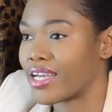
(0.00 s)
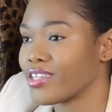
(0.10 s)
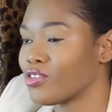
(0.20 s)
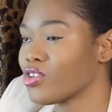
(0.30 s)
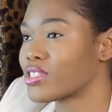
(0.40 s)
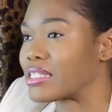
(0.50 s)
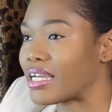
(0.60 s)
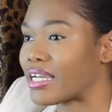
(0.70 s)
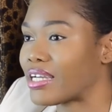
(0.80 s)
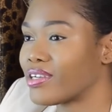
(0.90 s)
You're not
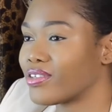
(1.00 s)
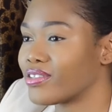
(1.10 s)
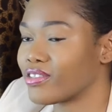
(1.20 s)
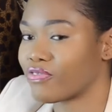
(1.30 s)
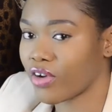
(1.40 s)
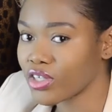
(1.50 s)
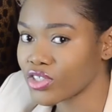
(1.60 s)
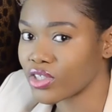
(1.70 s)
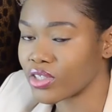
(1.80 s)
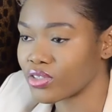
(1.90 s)
there on the
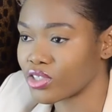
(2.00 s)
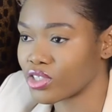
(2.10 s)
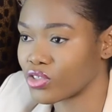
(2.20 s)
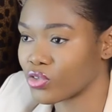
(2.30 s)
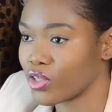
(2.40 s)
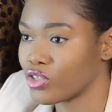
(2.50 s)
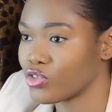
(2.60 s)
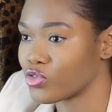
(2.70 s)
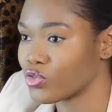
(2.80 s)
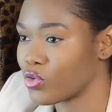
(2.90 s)
function she's going
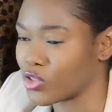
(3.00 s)
through,